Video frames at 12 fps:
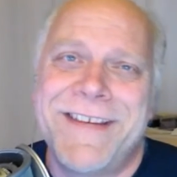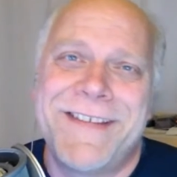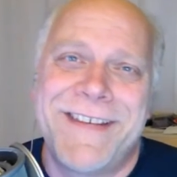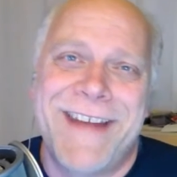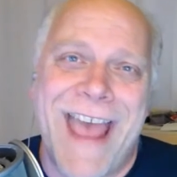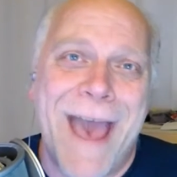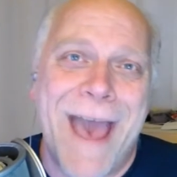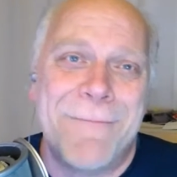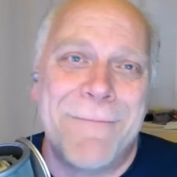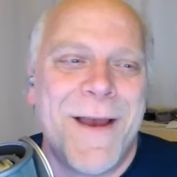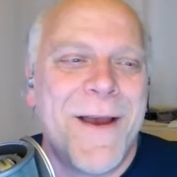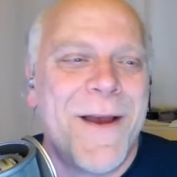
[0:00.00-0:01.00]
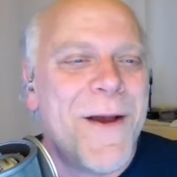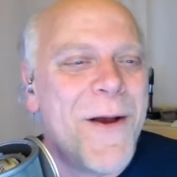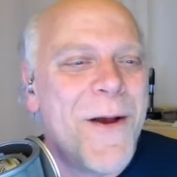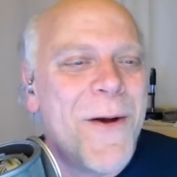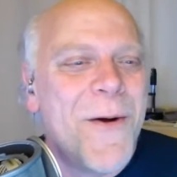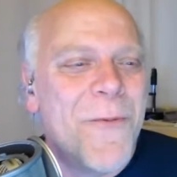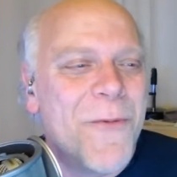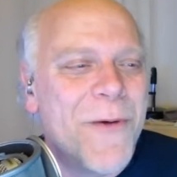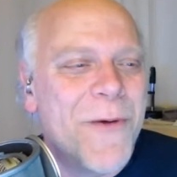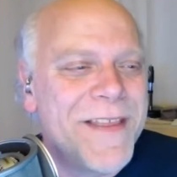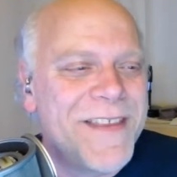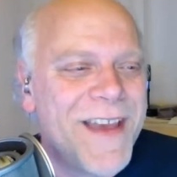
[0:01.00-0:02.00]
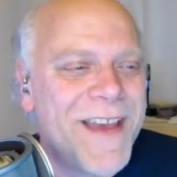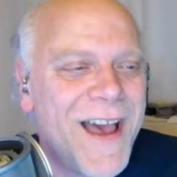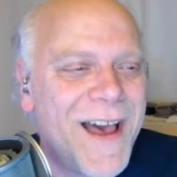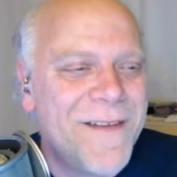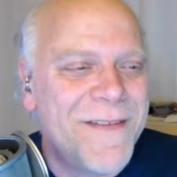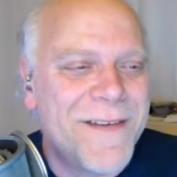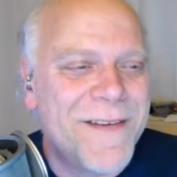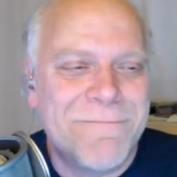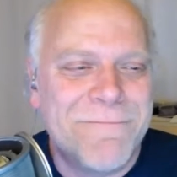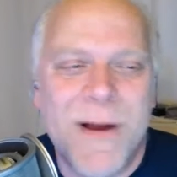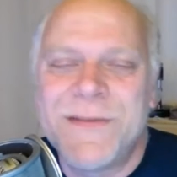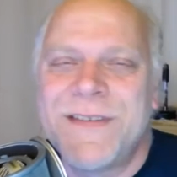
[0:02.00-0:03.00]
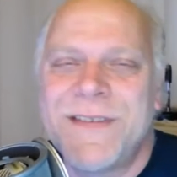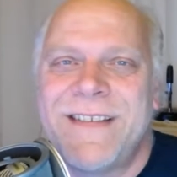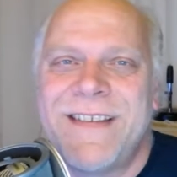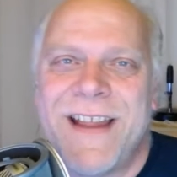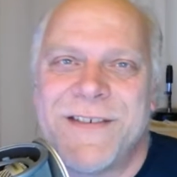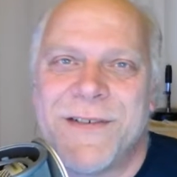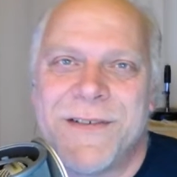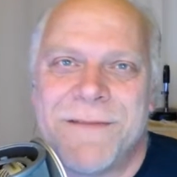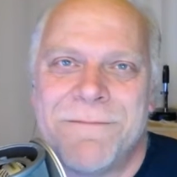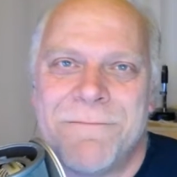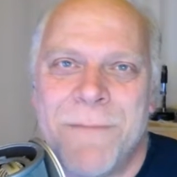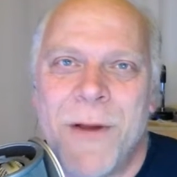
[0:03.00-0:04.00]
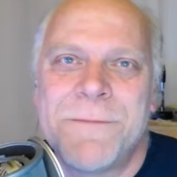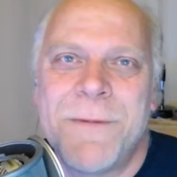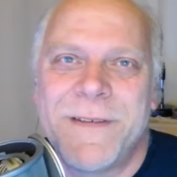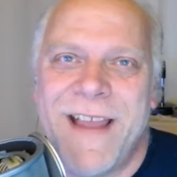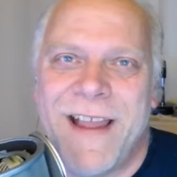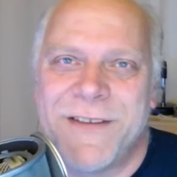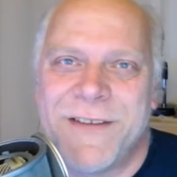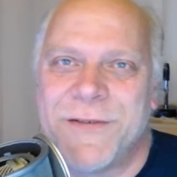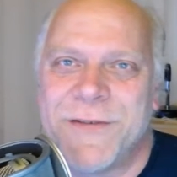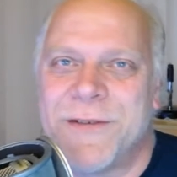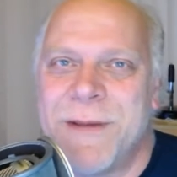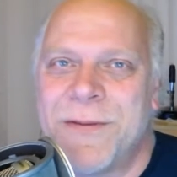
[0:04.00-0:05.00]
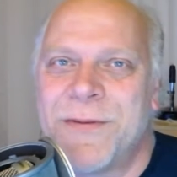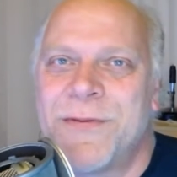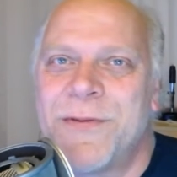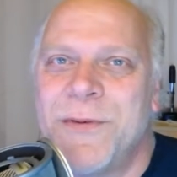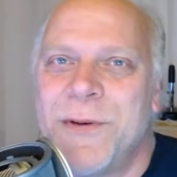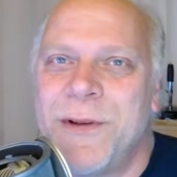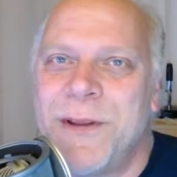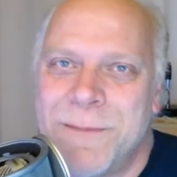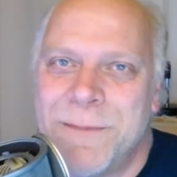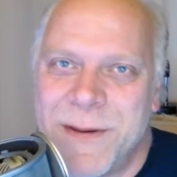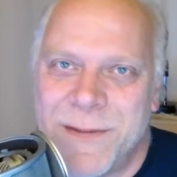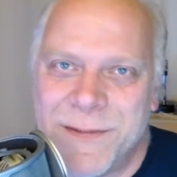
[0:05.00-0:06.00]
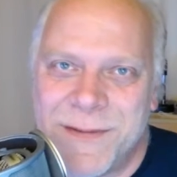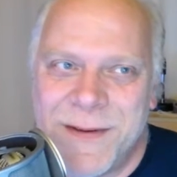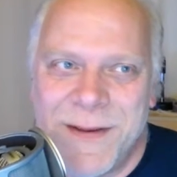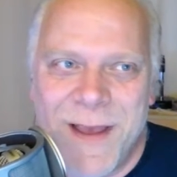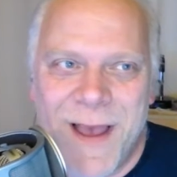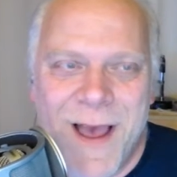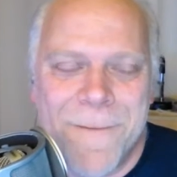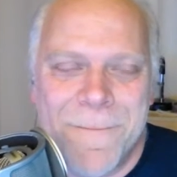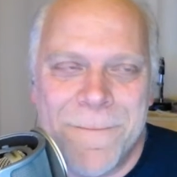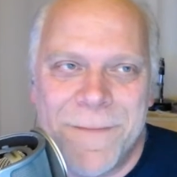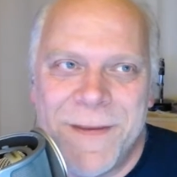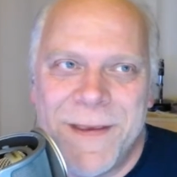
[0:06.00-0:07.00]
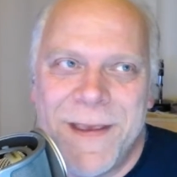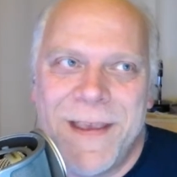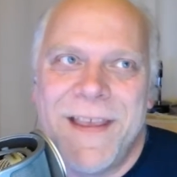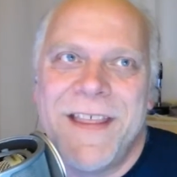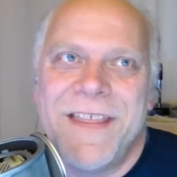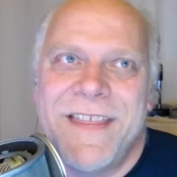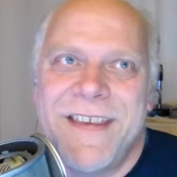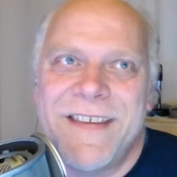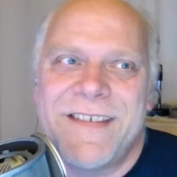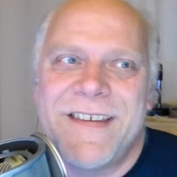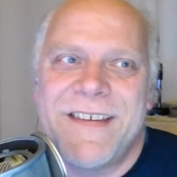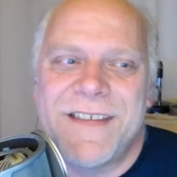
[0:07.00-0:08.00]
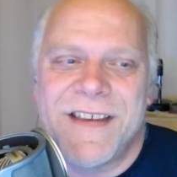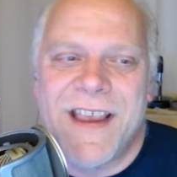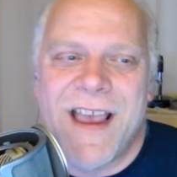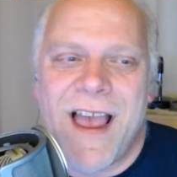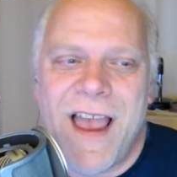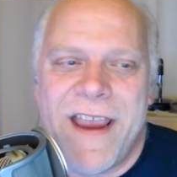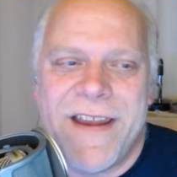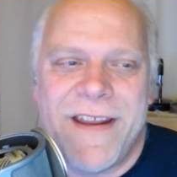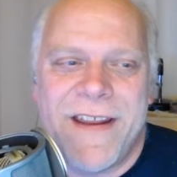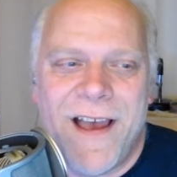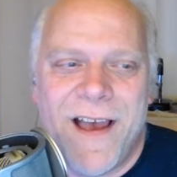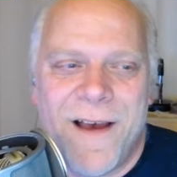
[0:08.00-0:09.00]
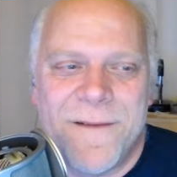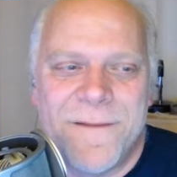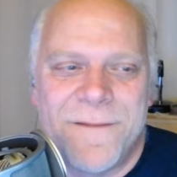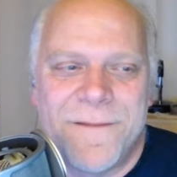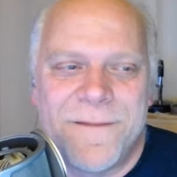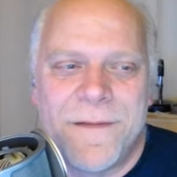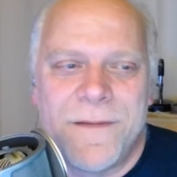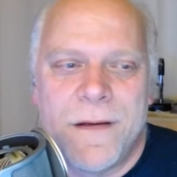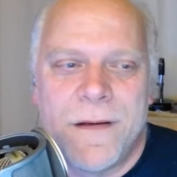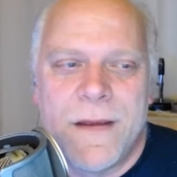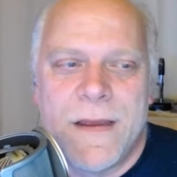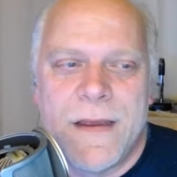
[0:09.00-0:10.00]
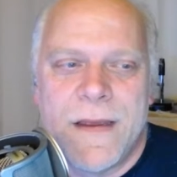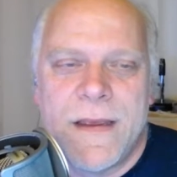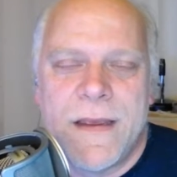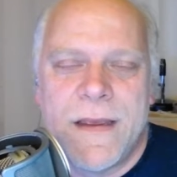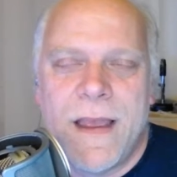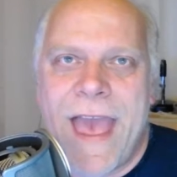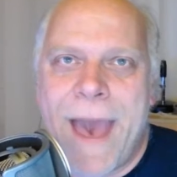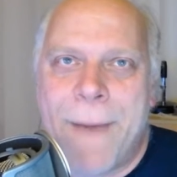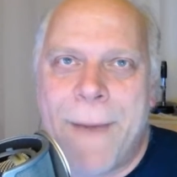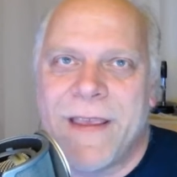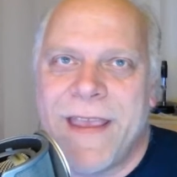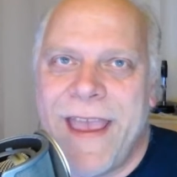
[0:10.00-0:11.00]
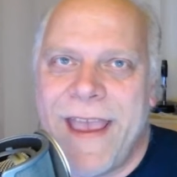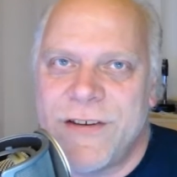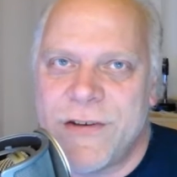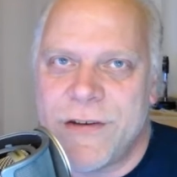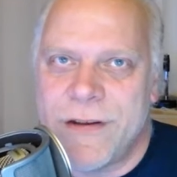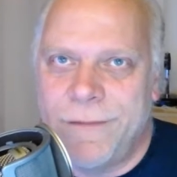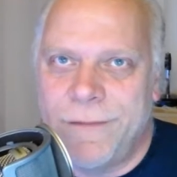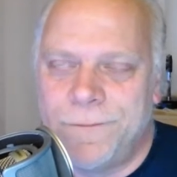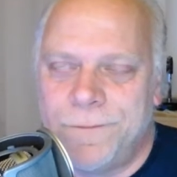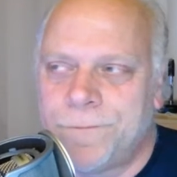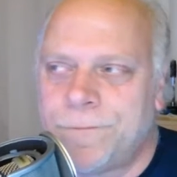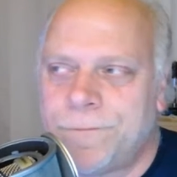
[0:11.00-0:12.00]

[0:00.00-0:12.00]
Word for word: this is an app with uh, the most potential most potential to be thoroughly abused. Um, this is the kind of application